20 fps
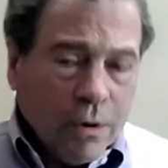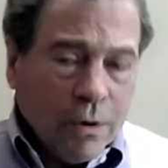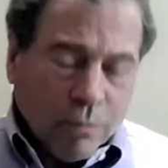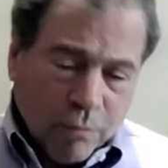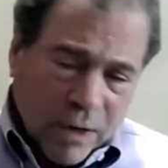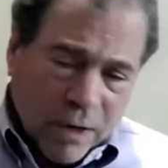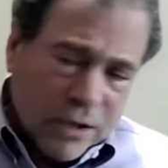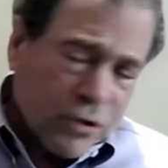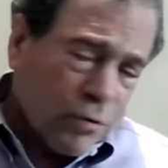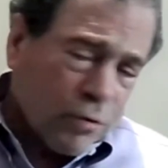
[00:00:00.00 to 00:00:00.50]

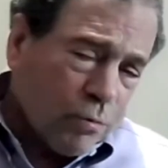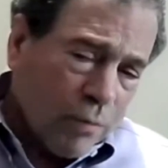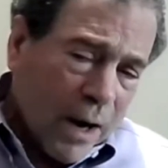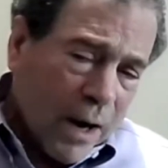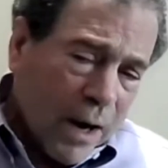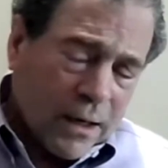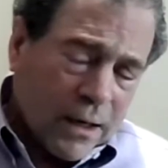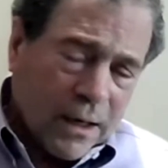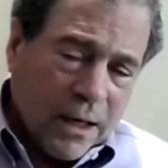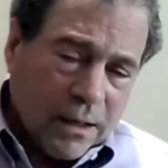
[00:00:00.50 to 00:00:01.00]

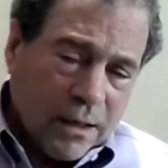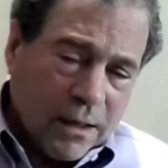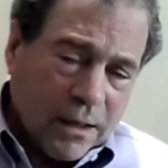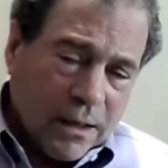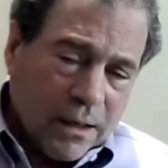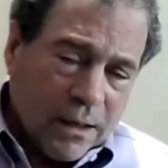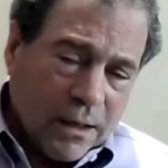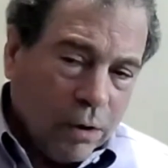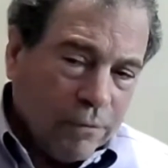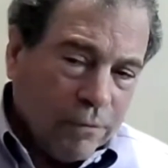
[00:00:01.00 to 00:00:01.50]
resurrecting
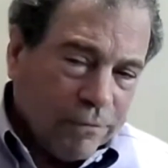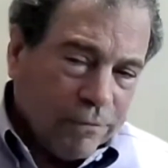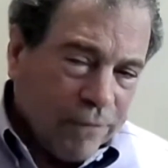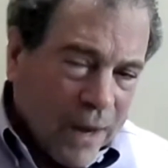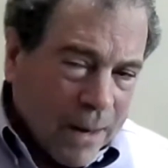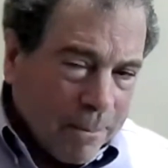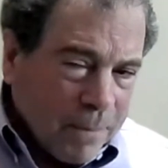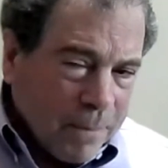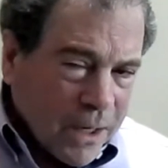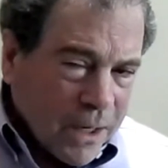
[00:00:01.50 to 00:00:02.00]
the Hall of
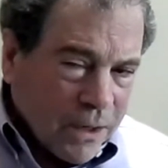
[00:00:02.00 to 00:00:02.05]
Fame,